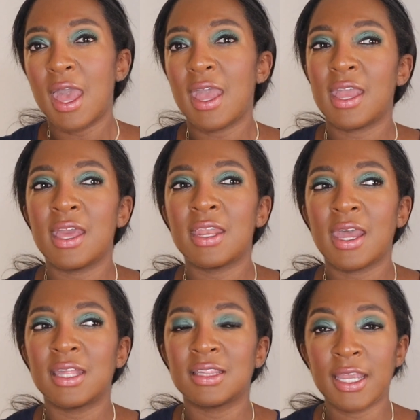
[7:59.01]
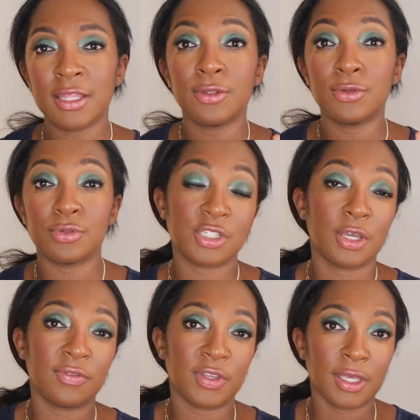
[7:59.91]
and I like the new
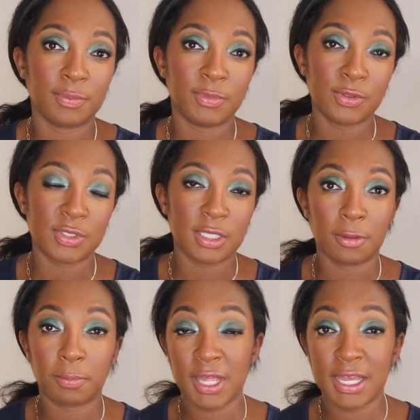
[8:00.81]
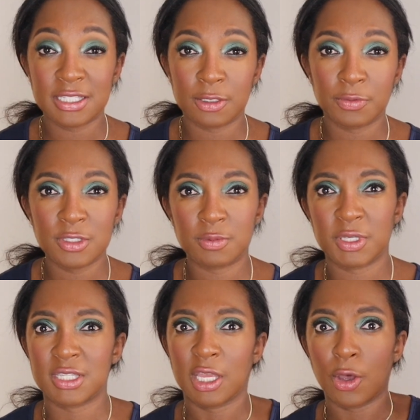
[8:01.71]
shelving I'm using, the plastic ones,
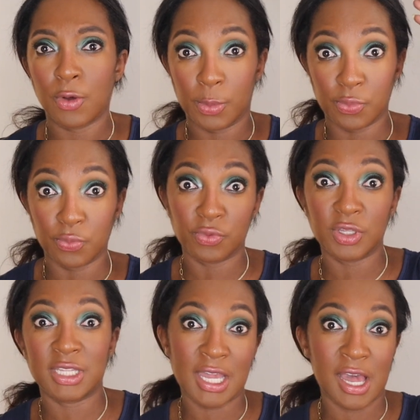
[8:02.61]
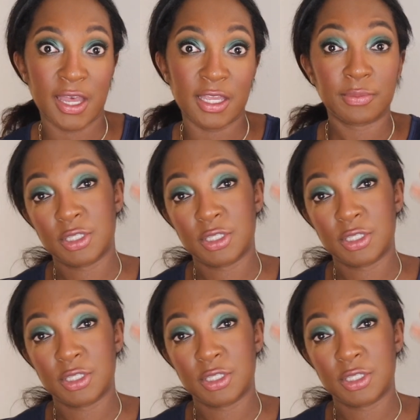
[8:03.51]
because they go up really high in